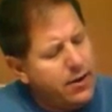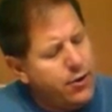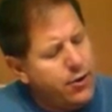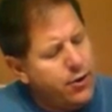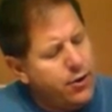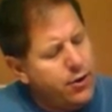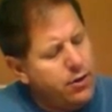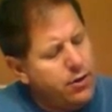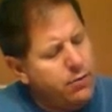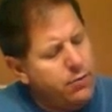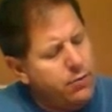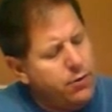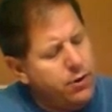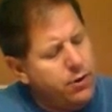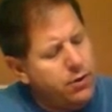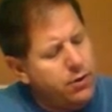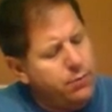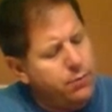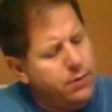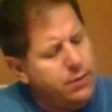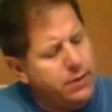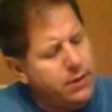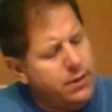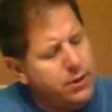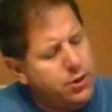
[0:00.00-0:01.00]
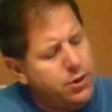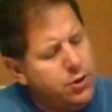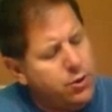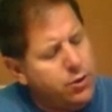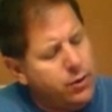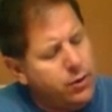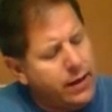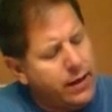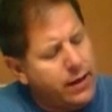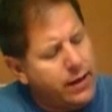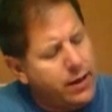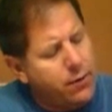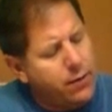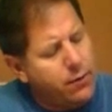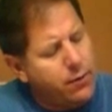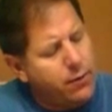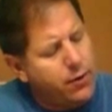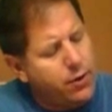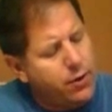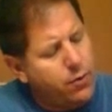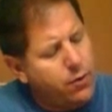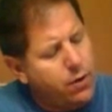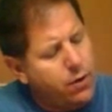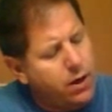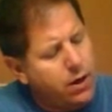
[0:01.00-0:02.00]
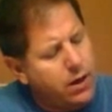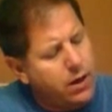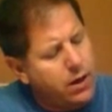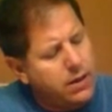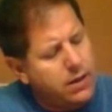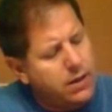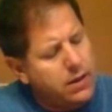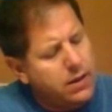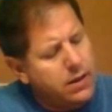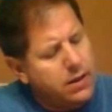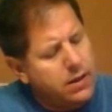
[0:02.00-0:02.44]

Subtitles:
You can put this joint anywhere you want.